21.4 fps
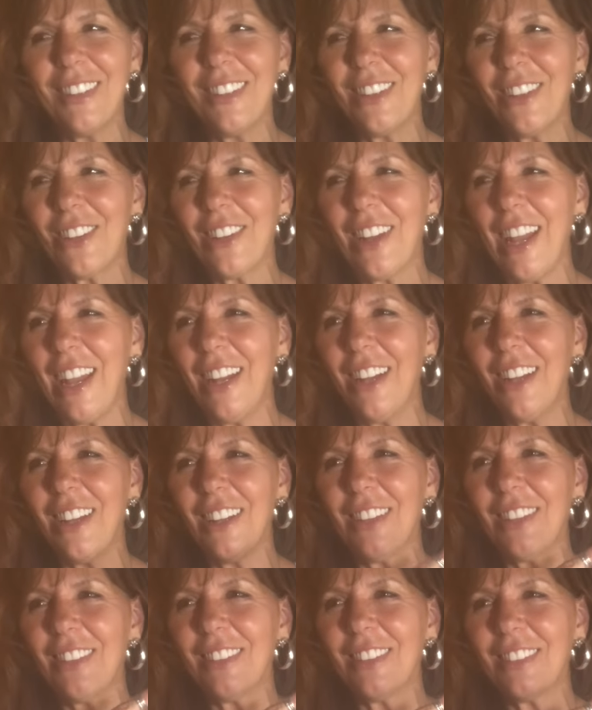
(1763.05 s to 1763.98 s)
your
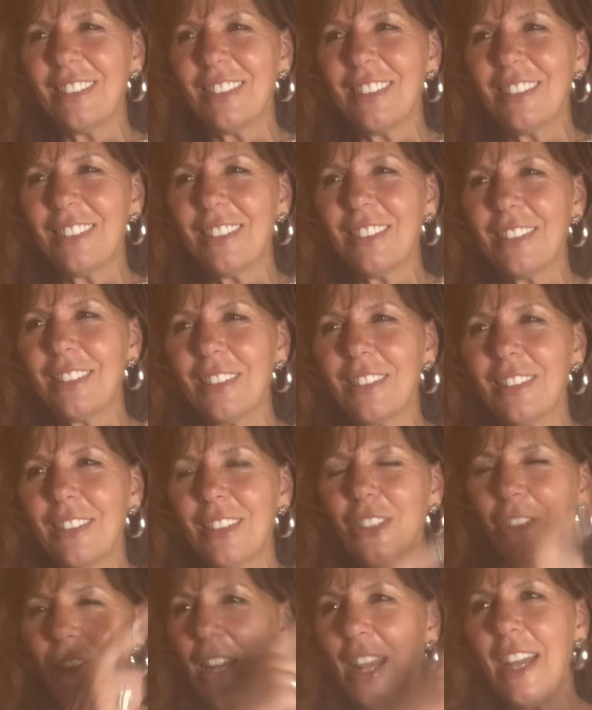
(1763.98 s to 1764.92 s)
hair
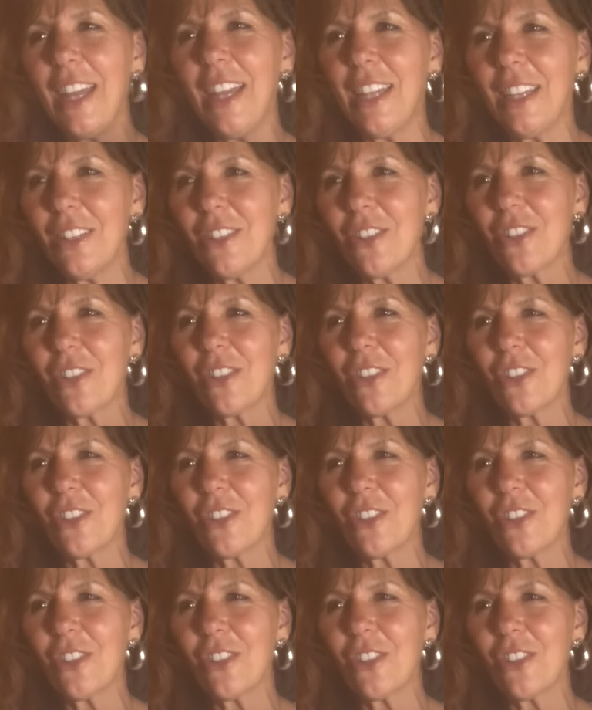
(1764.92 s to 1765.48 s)
or your age